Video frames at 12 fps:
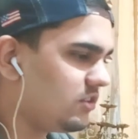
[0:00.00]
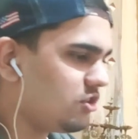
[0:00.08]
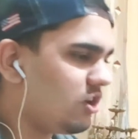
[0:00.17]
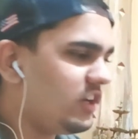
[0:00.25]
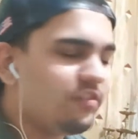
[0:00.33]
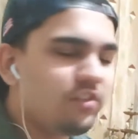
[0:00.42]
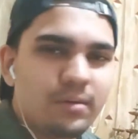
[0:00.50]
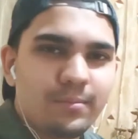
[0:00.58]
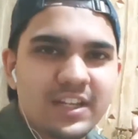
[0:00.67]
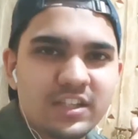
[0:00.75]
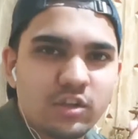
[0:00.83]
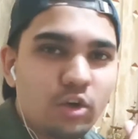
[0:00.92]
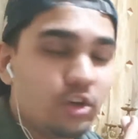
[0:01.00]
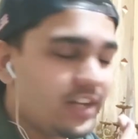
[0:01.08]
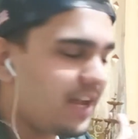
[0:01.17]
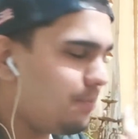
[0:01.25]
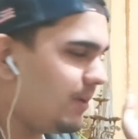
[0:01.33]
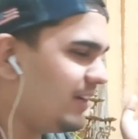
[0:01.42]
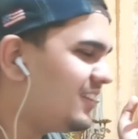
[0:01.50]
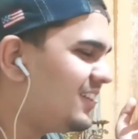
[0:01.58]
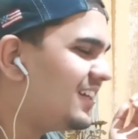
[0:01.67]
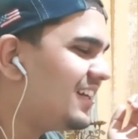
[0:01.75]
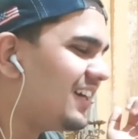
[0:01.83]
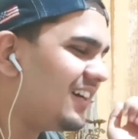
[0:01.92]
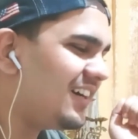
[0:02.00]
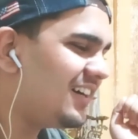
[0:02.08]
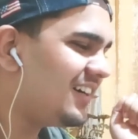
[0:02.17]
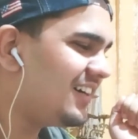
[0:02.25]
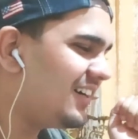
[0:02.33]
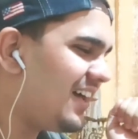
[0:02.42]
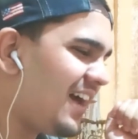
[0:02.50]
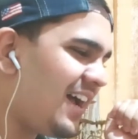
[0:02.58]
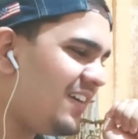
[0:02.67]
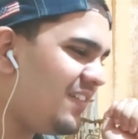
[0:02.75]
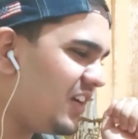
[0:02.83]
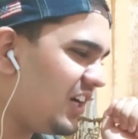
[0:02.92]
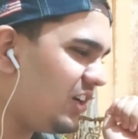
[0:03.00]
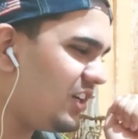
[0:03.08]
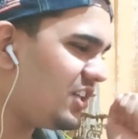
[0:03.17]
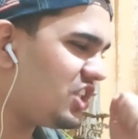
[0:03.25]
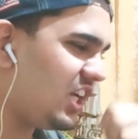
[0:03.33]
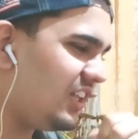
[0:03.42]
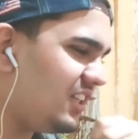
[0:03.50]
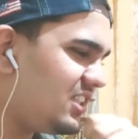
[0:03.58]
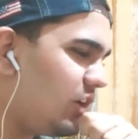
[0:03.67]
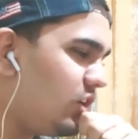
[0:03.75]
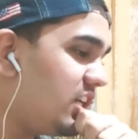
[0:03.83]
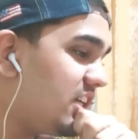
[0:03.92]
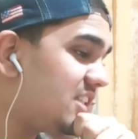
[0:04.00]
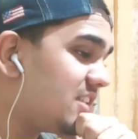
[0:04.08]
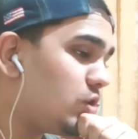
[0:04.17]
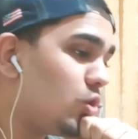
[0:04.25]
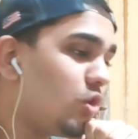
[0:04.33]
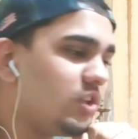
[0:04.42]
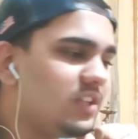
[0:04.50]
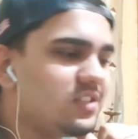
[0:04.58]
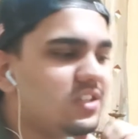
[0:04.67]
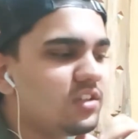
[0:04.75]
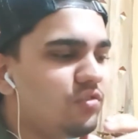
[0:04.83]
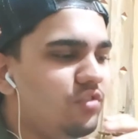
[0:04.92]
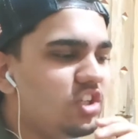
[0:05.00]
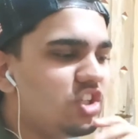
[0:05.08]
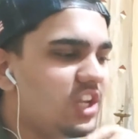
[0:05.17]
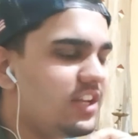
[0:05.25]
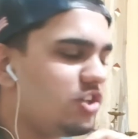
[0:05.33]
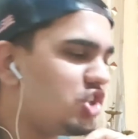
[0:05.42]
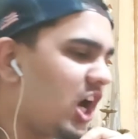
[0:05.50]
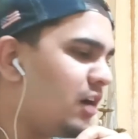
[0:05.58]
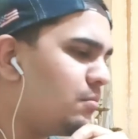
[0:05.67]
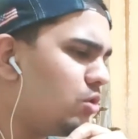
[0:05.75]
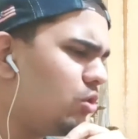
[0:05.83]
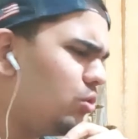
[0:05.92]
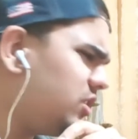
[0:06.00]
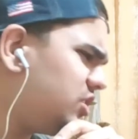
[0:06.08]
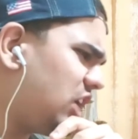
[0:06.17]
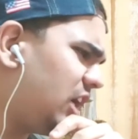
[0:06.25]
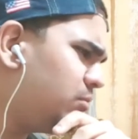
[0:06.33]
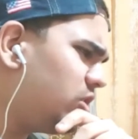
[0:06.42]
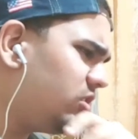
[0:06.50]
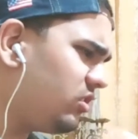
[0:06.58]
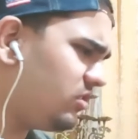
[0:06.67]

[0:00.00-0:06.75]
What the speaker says: Sorry for my slow typing. And we are gonna check this out. This is featuring Changmo. Who is Changmo?